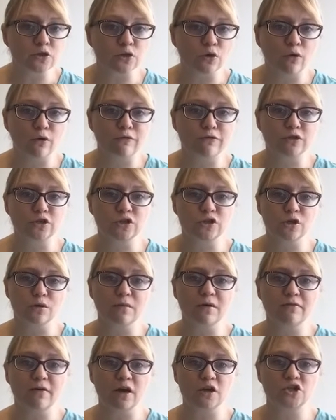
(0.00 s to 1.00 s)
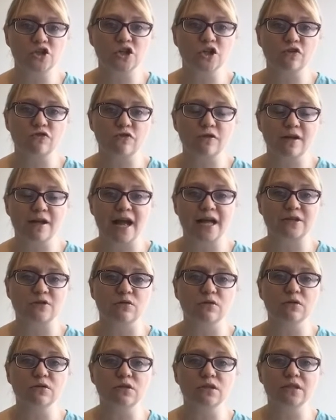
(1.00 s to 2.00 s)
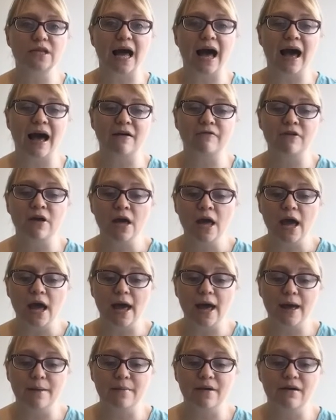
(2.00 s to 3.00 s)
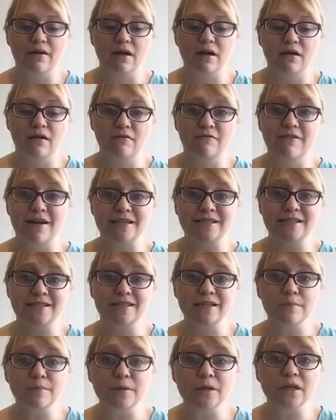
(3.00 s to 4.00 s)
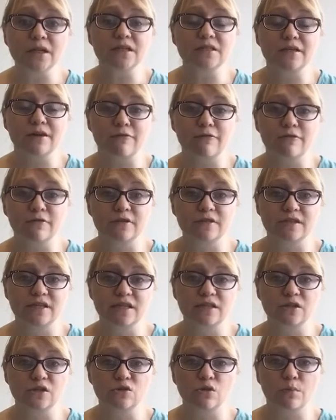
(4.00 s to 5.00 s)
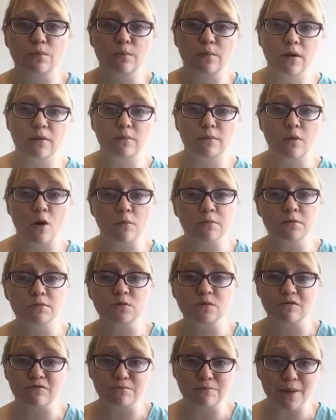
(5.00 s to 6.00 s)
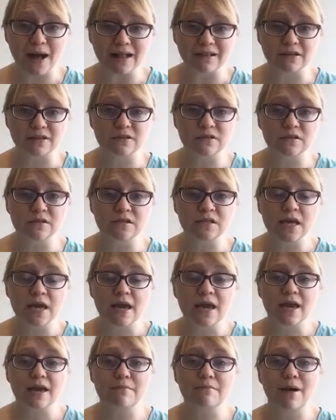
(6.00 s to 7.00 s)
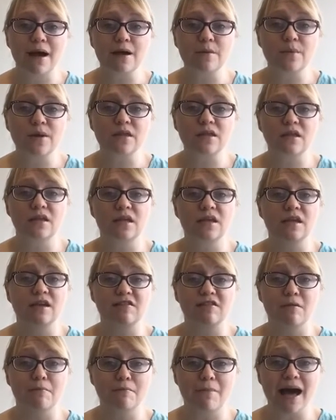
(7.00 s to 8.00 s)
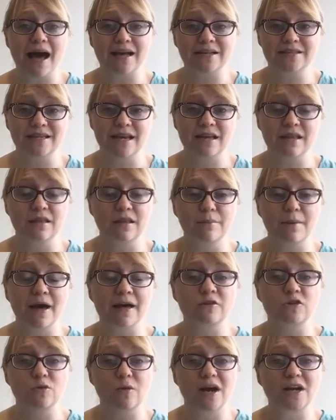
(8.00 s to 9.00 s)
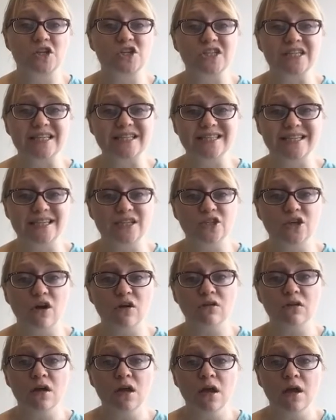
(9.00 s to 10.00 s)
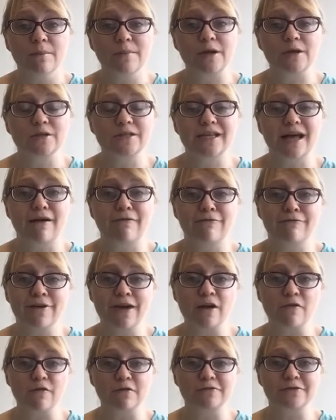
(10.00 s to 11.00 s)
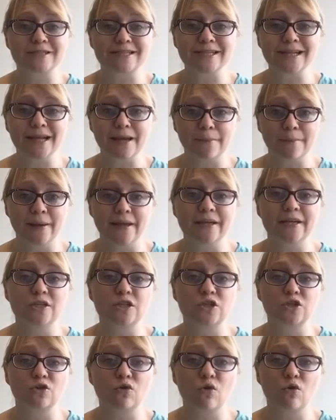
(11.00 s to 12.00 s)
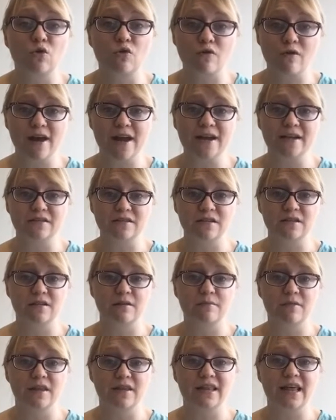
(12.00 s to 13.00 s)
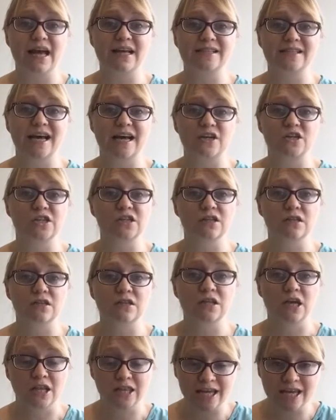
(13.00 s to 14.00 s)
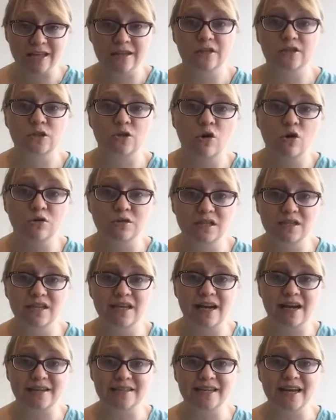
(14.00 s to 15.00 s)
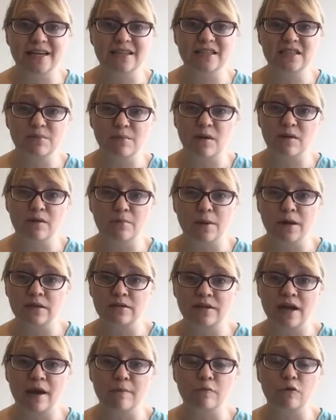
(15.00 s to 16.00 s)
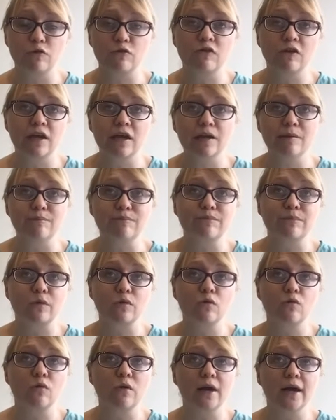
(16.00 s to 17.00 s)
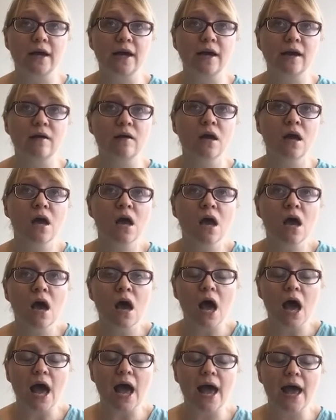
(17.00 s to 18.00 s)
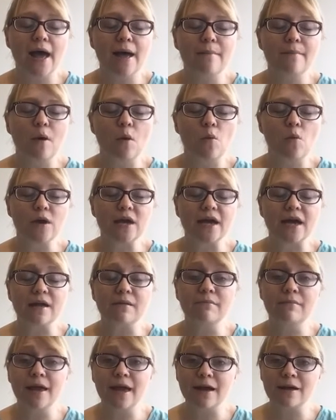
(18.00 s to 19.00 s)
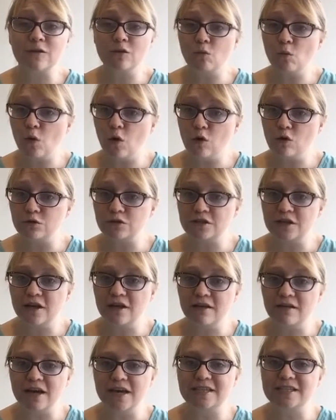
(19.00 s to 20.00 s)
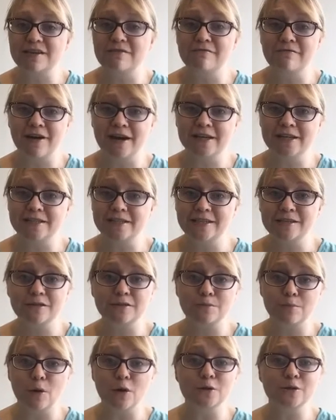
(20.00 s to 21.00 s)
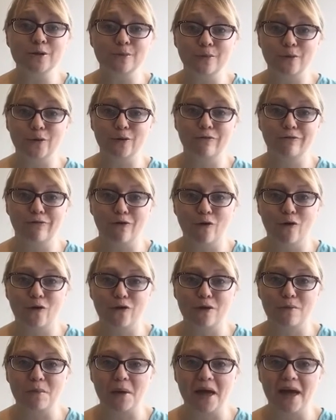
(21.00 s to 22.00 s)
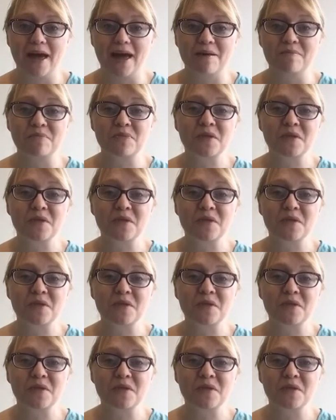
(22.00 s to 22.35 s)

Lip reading: So for some of our children and adults that have vestibular differences, so problems with balance, it might be that they need a mat in the bath to actually sit on, because that fear of slipping is so great to them that that's actually the thing that's causing the anxiety about the bath time routine, okay? We can make the water as inviting as possible for them.